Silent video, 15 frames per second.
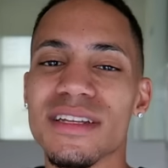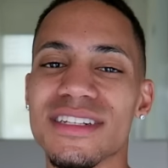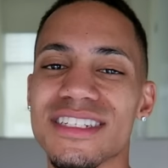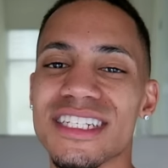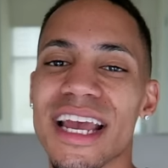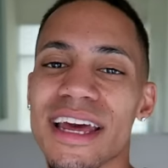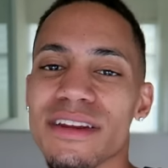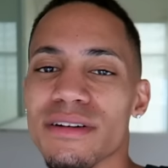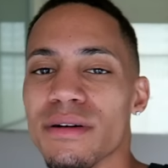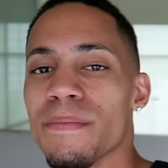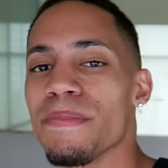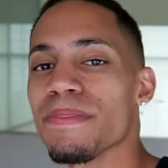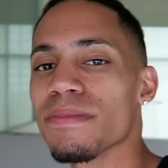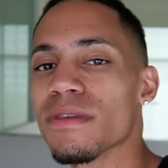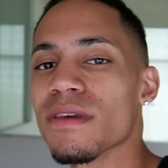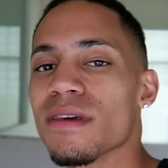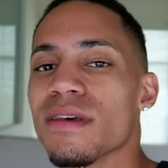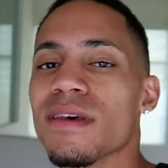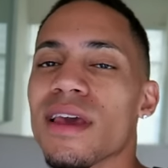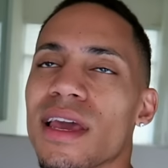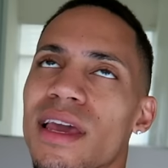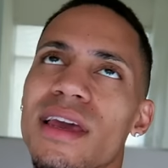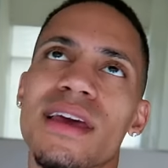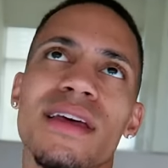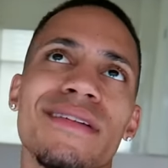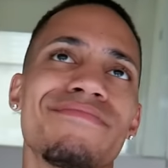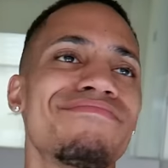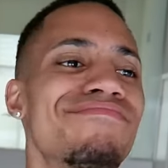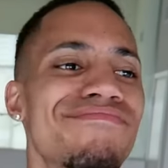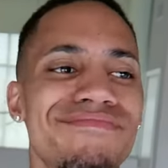to the channel.
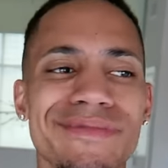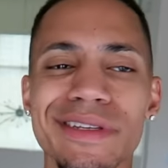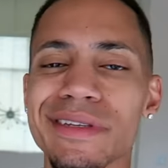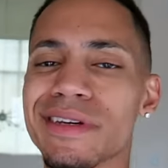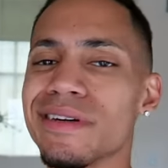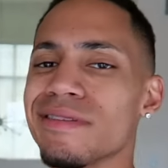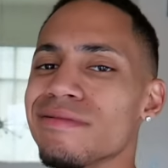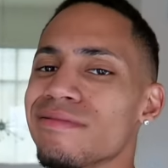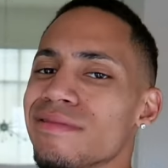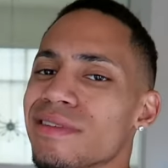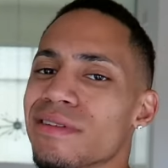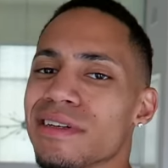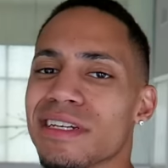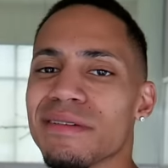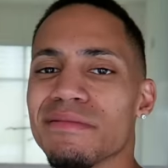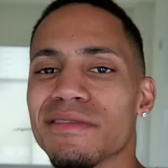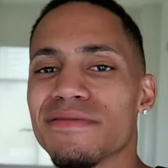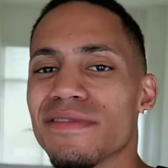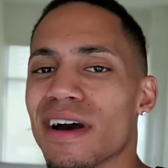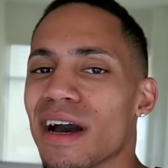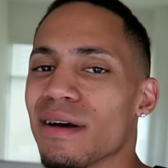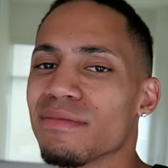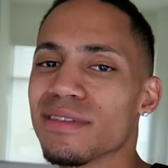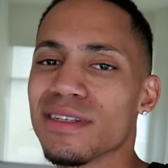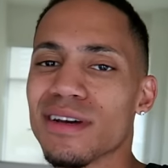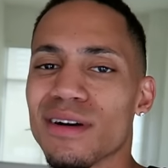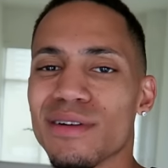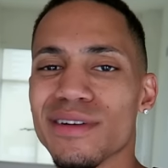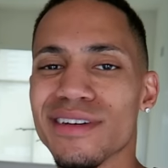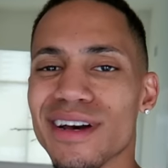And, you know, we're going to keep the vibes
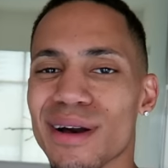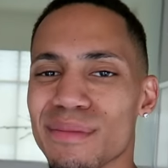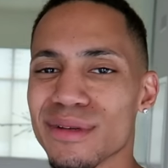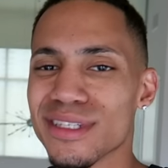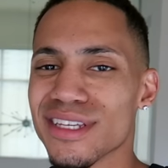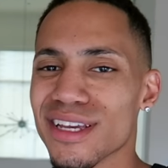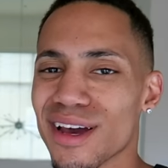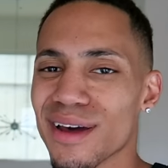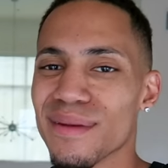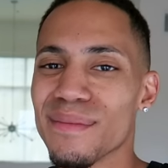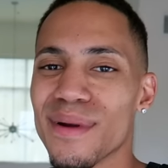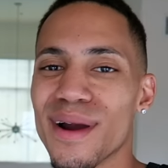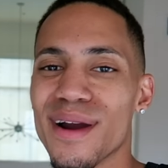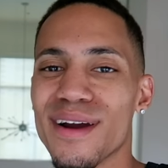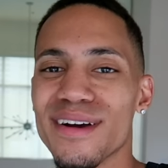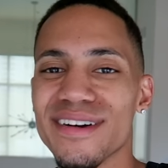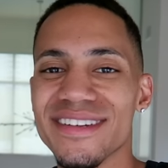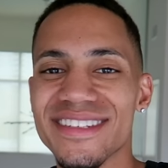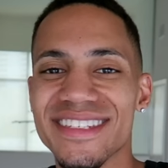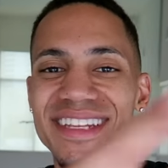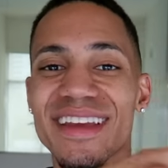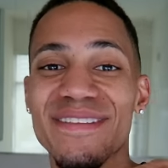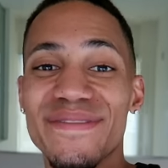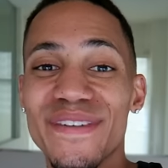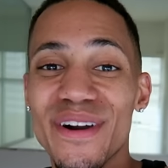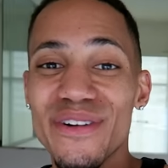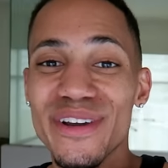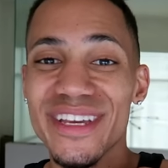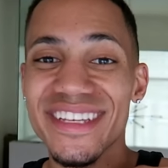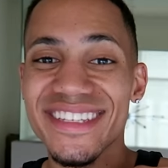going. I'm going to see y'all tomorrow. Stay
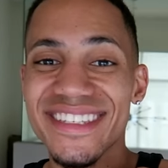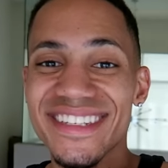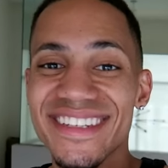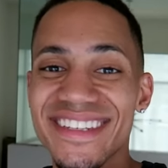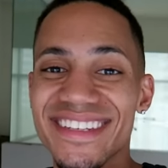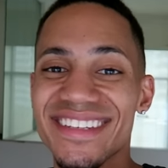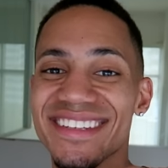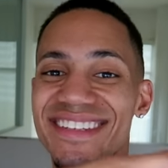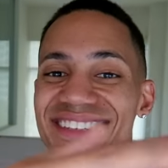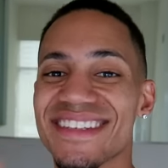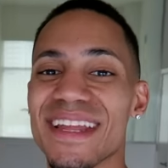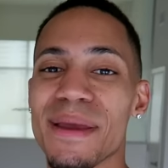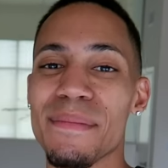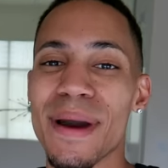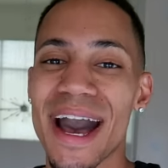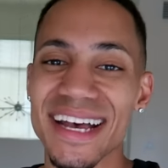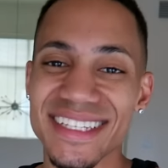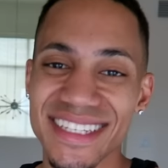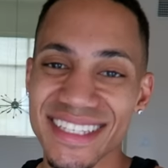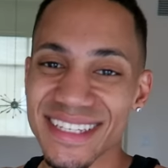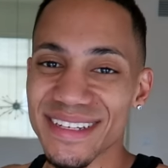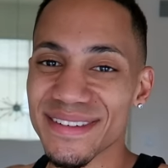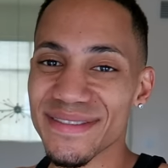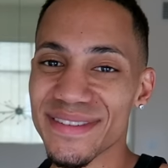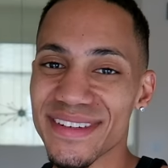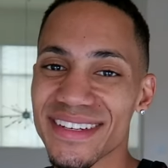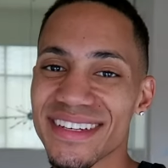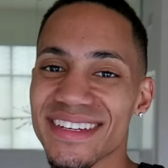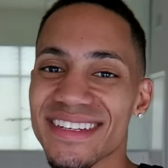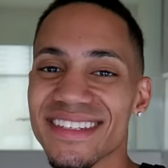focused. Stay positive,
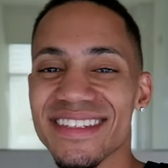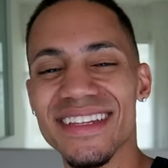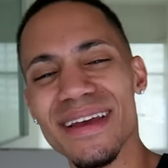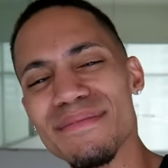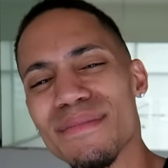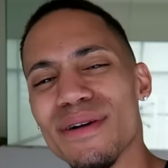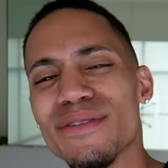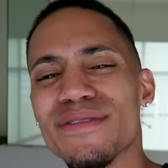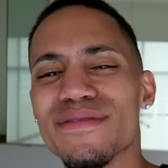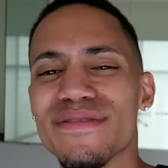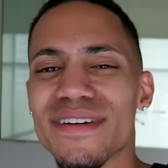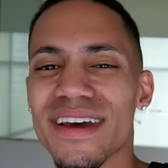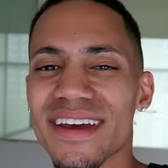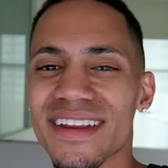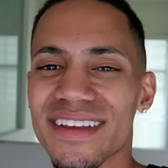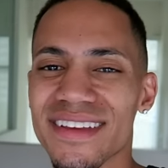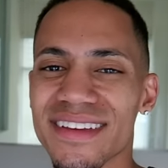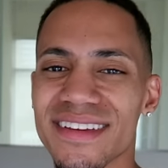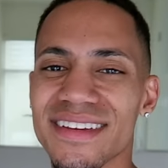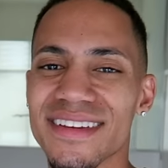stay motivated,